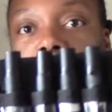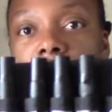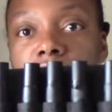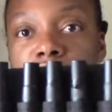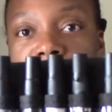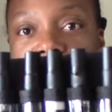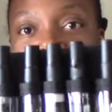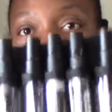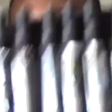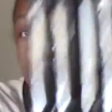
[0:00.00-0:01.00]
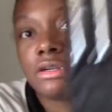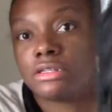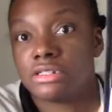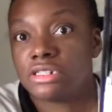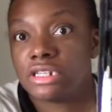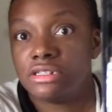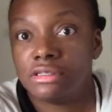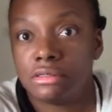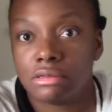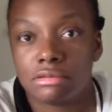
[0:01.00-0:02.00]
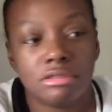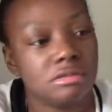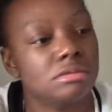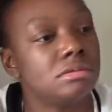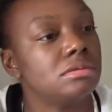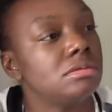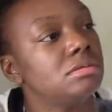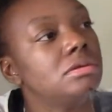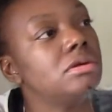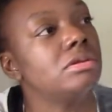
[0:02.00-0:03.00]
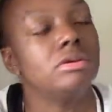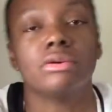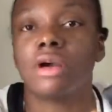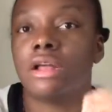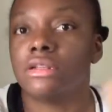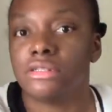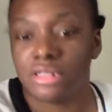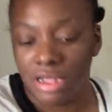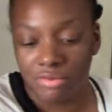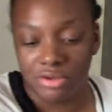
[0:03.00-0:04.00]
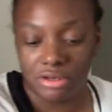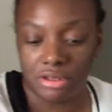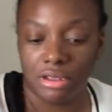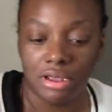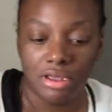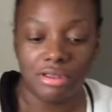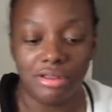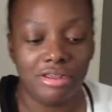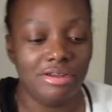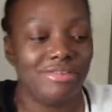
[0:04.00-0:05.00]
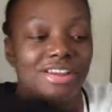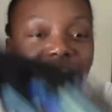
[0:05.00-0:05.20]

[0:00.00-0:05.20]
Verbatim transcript: the Prismacolors and, oh, there are no Condas in that one. Here we